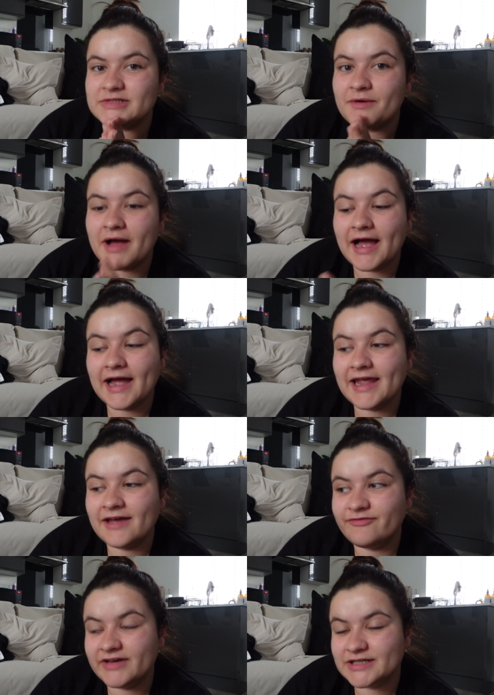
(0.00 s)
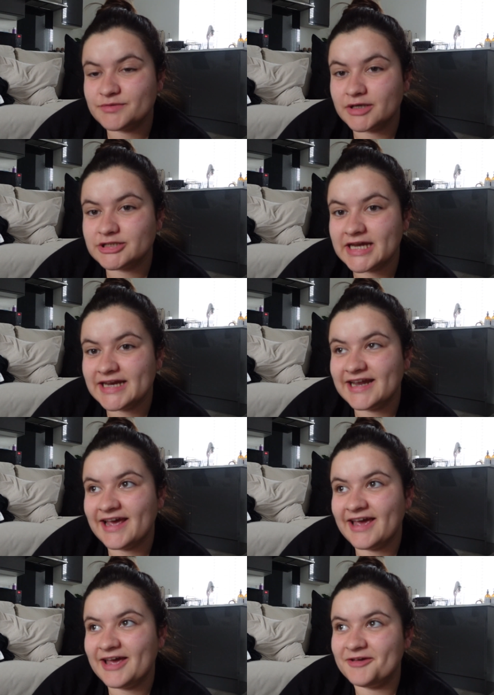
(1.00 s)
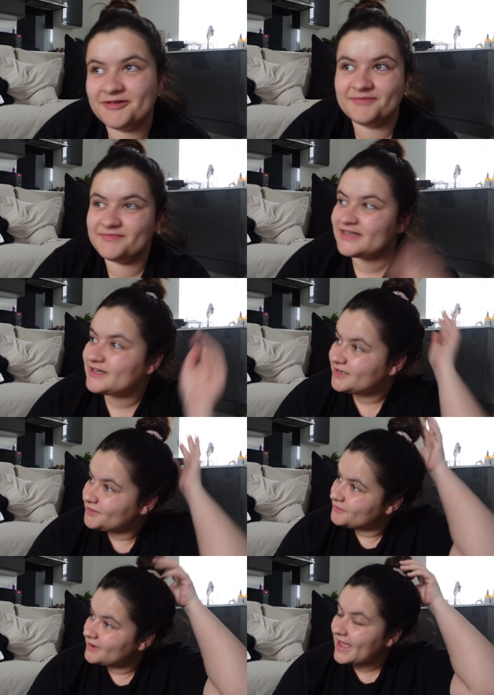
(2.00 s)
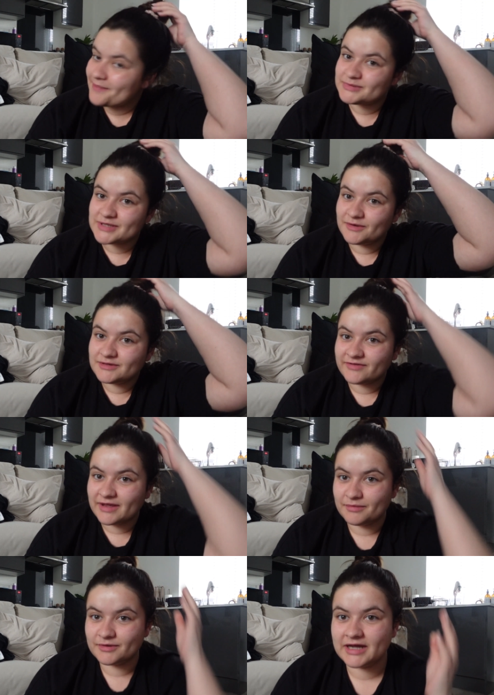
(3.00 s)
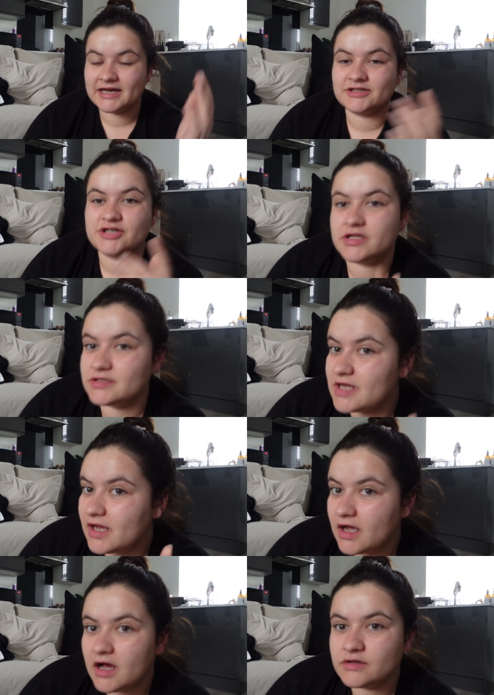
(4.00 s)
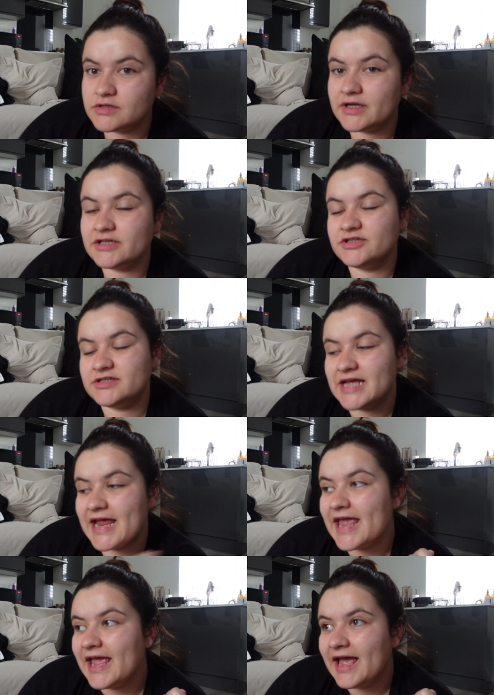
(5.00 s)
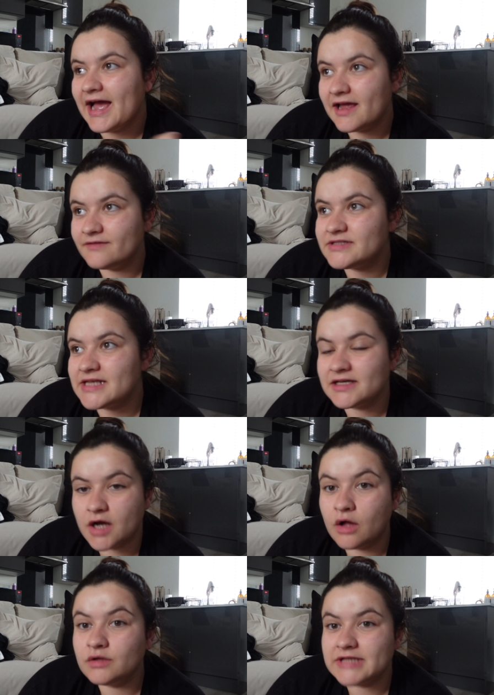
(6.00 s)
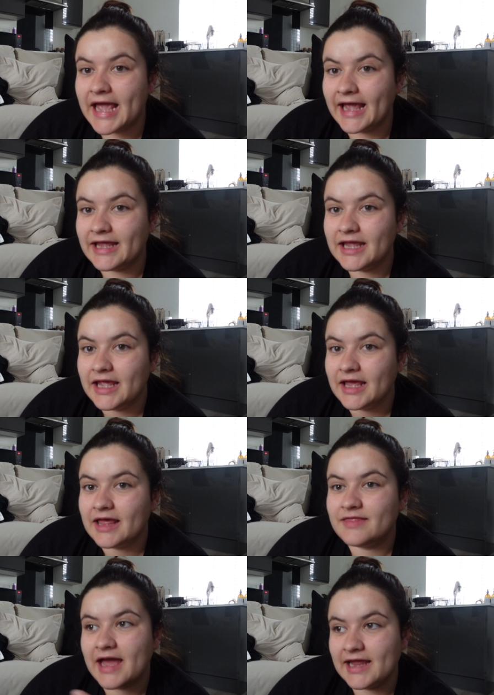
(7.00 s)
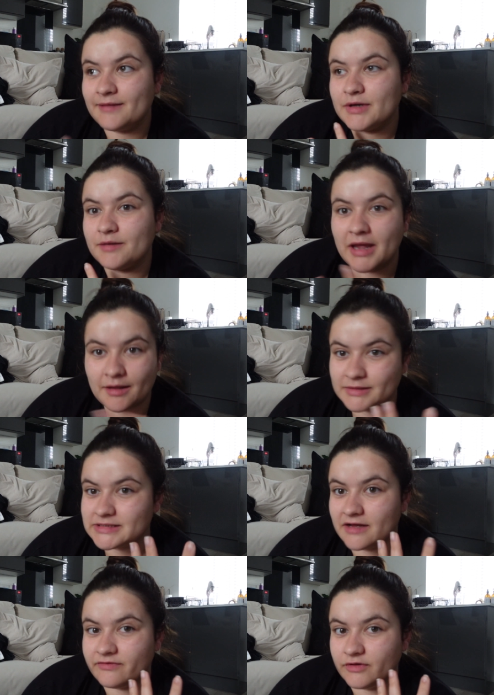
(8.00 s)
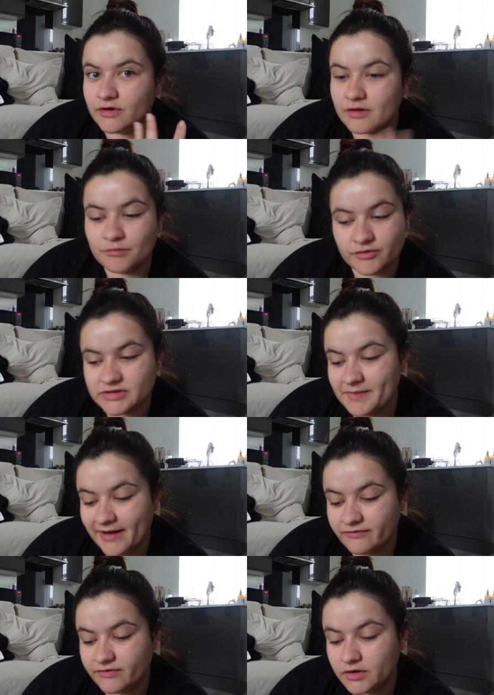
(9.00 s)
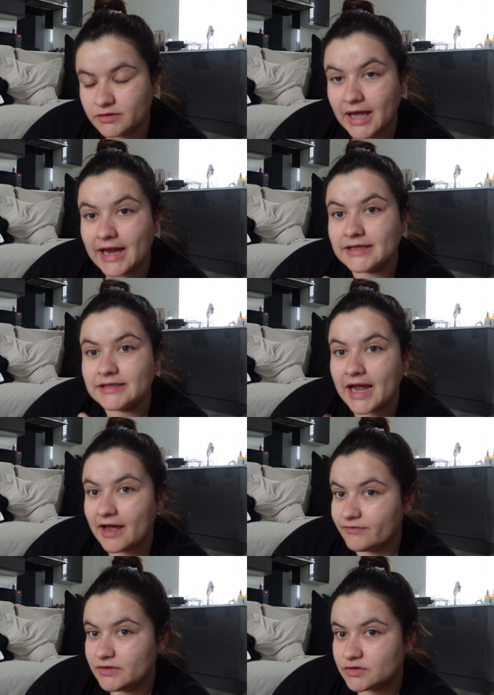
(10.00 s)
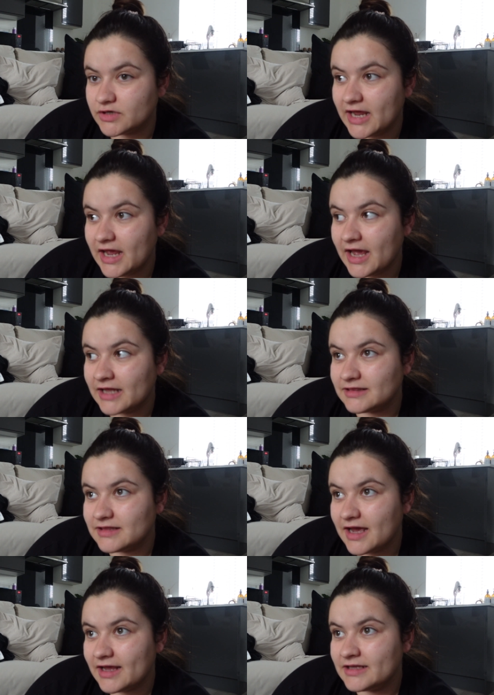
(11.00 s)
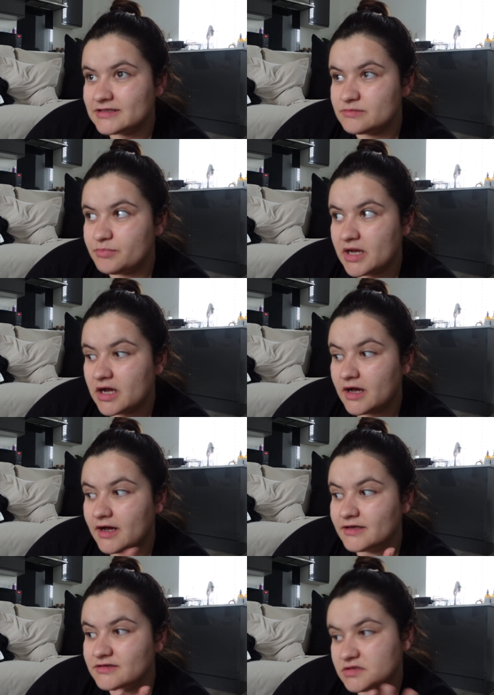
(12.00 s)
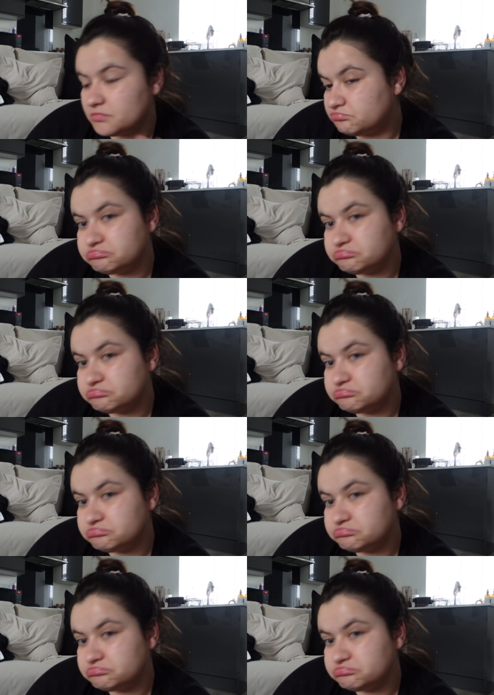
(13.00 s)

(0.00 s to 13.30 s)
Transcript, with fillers: so I have finished watching uh, the new episode of Keeping Up with Kardashians. Also, can I just say, I have said all day that I am going to make myself look more respectful and I haven't done it and that is because